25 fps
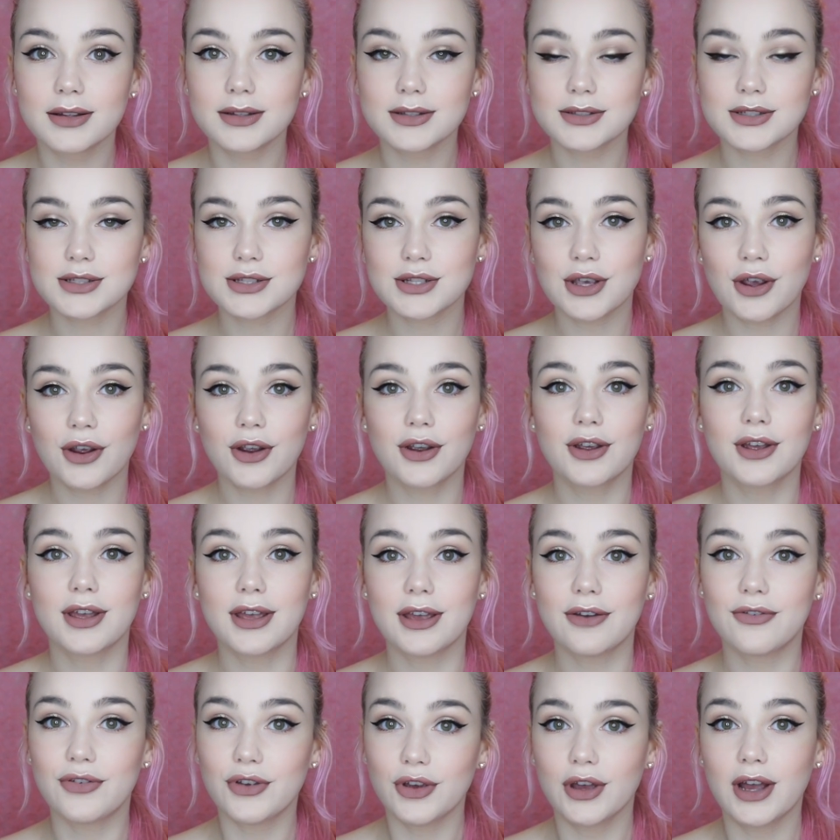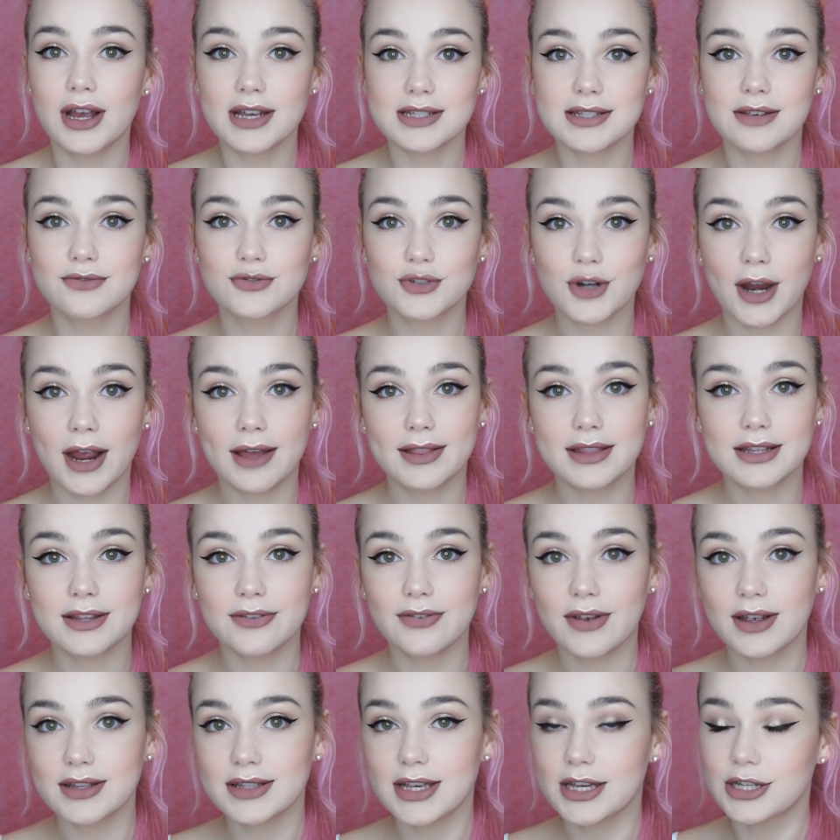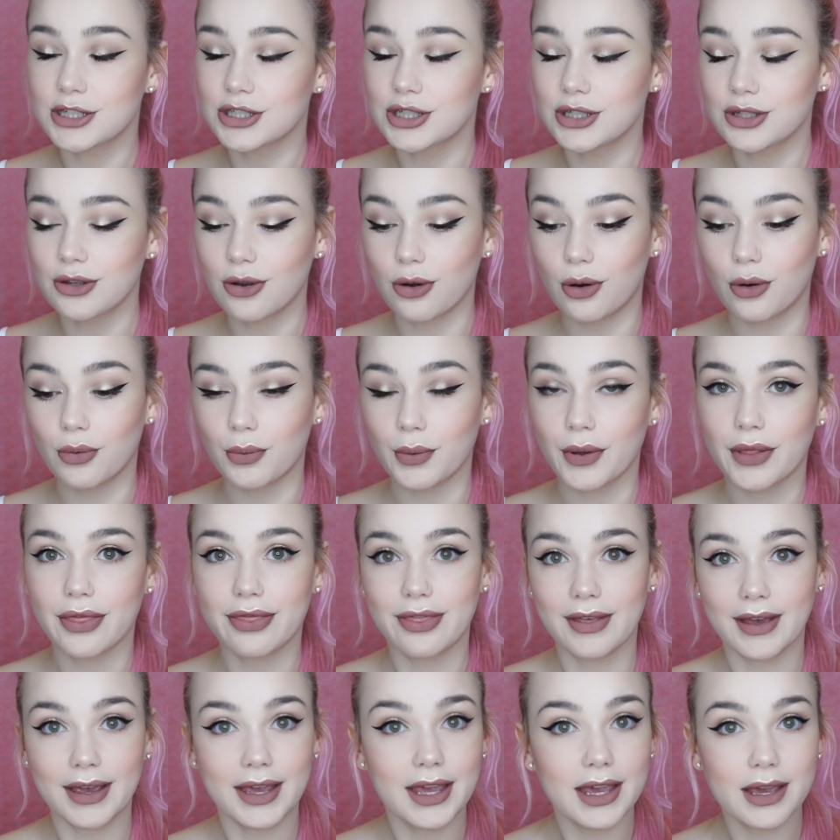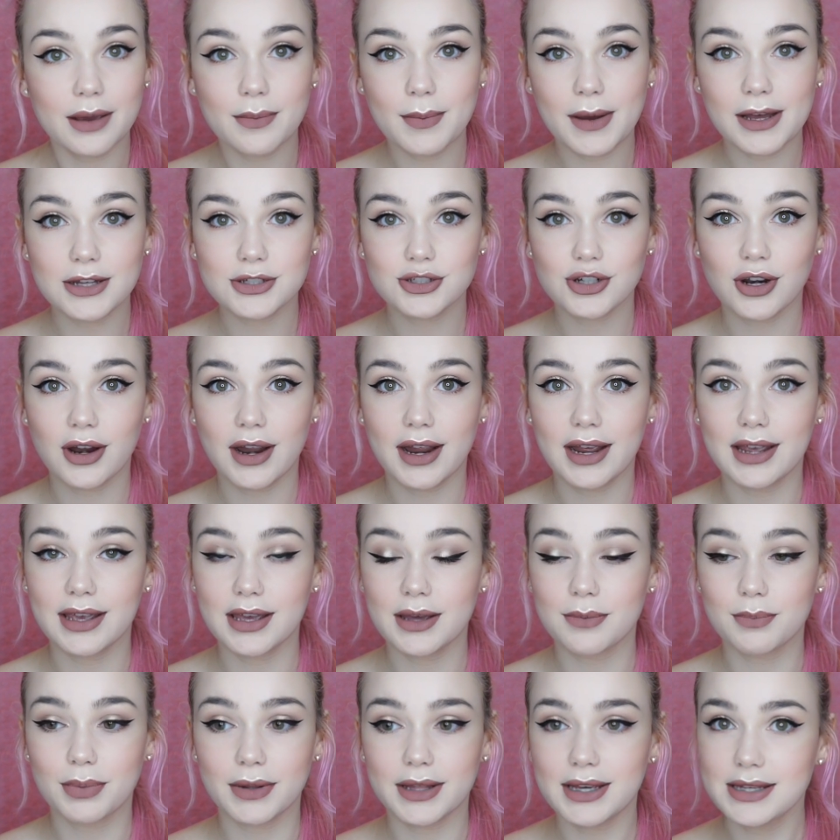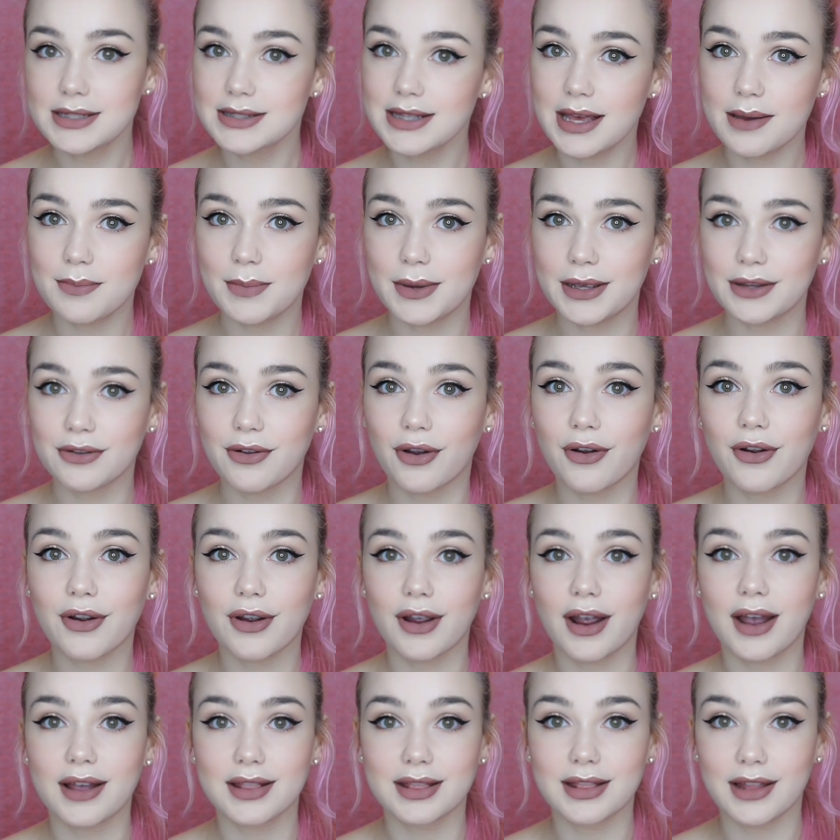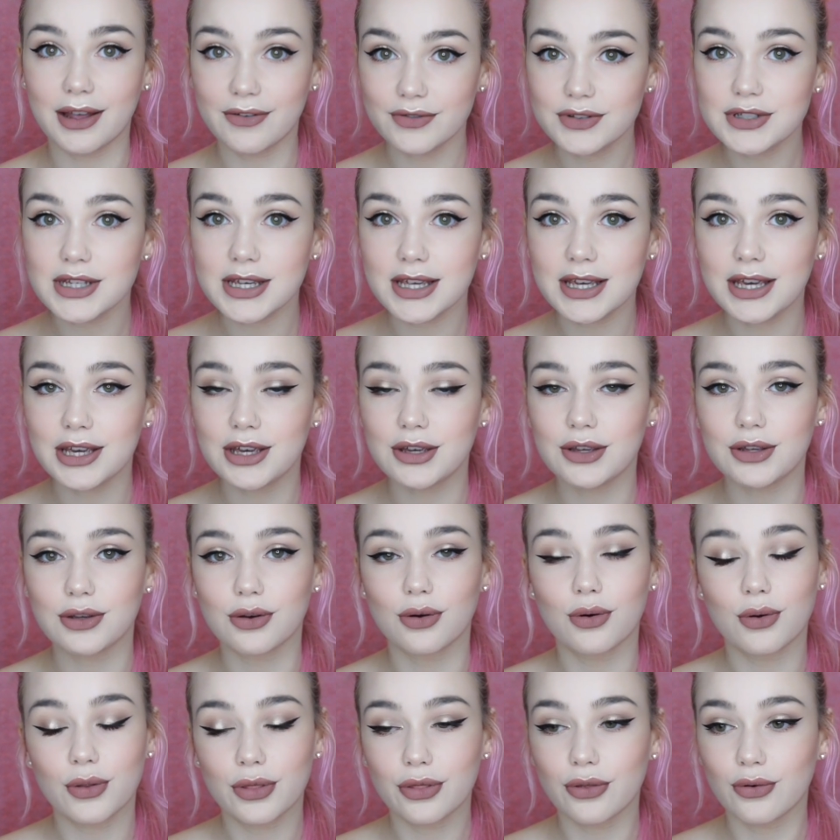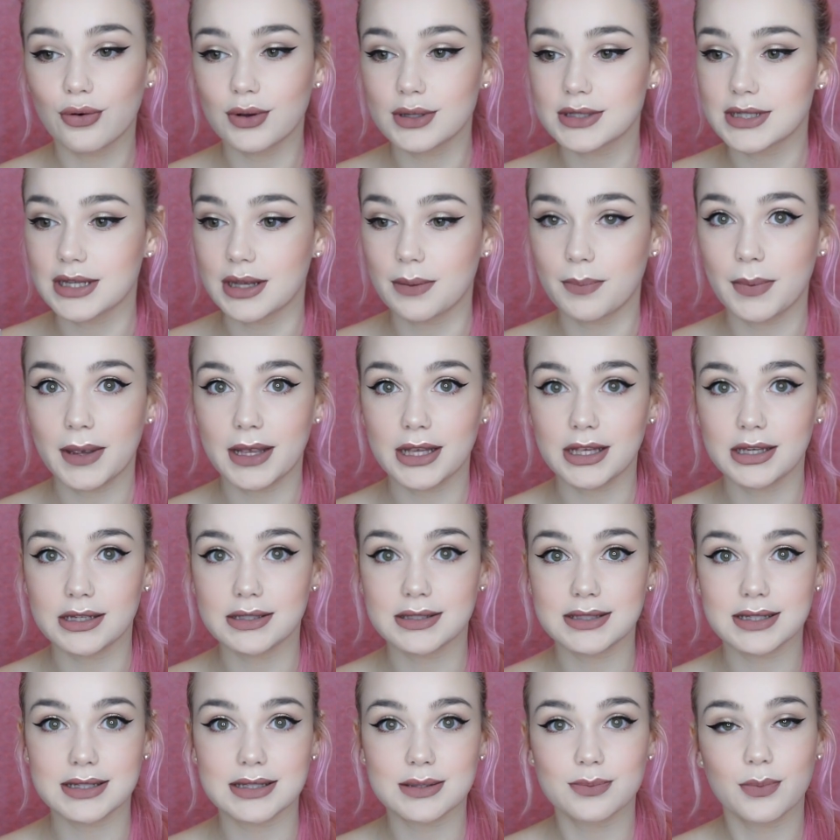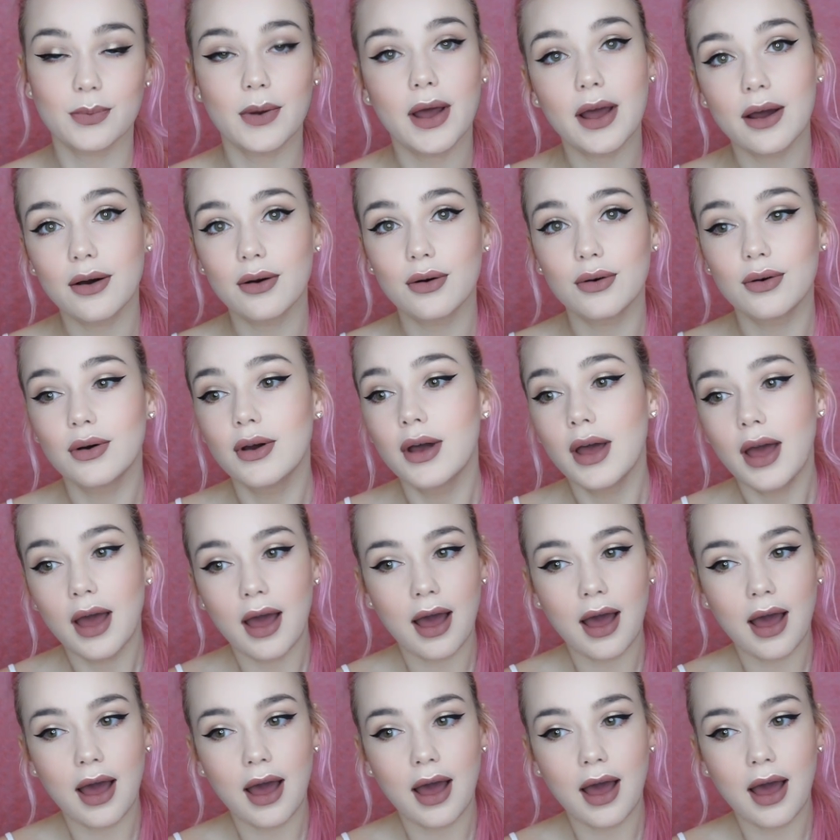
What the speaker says: So if you guys have tried this foundation or were thinking about trying it, please let me know. I'd love to hear your thoughts and opinions as well.